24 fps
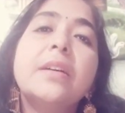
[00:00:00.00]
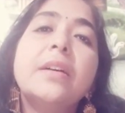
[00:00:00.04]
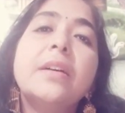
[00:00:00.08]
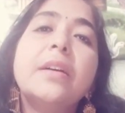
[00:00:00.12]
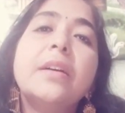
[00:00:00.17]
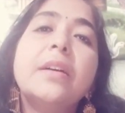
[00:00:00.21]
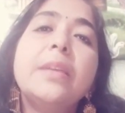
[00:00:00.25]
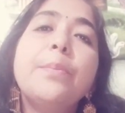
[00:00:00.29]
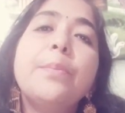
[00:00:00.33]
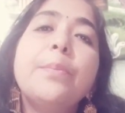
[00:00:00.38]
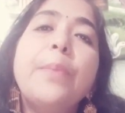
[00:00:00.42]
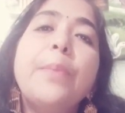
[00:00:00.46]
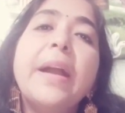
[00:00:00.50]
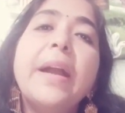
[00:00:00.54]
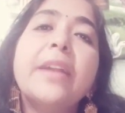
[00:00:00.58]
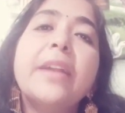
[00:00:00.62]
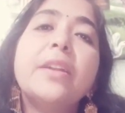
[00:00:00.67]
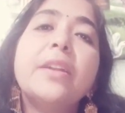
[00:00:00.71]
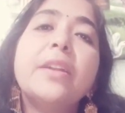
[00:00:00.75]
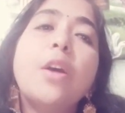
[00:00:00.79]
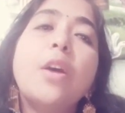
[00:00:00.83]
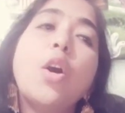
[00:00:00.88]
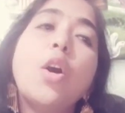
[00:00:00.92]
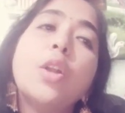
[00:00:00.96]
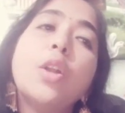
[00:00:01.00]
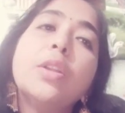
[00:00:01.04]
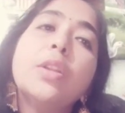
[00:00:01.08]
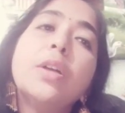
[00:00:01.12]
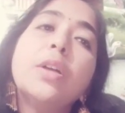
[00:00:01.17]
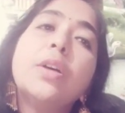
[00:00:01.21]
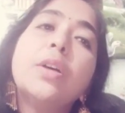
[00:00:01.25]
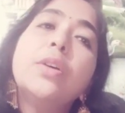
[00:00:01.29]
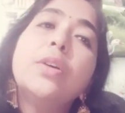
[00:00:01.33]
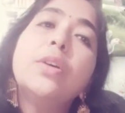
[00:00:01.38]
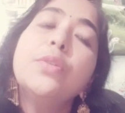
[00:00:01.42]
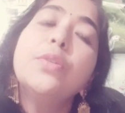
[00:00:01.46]
impact on
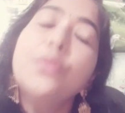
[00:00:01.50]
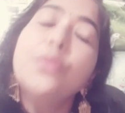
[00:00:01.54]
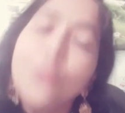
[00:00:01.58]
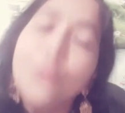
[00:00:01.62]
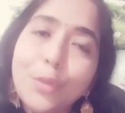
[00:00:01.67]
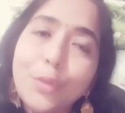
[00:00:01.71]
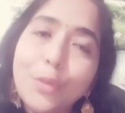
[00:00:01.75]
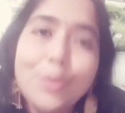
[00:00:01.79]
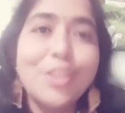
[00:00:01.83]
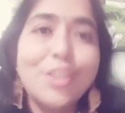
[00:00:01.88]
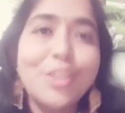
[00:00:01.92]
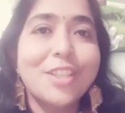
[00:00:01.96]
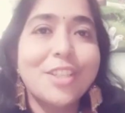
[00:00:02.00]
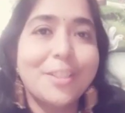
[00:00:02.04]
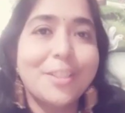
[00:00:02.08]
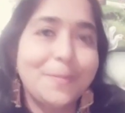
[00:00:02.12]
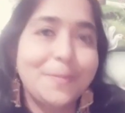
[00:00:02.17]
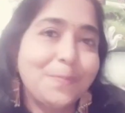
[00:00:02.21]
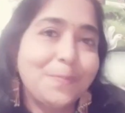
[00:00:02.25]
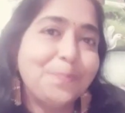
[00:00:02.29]
the future.